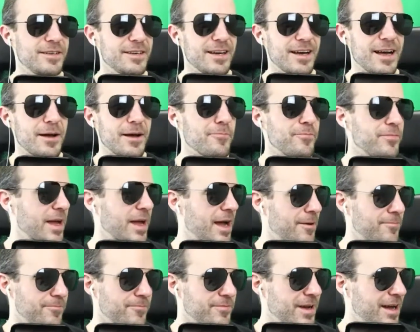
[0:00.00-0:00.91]

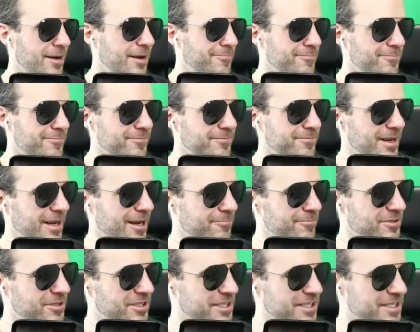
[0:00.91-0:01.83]

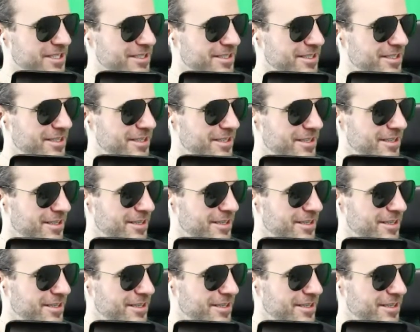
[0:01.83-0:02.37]
I'm just,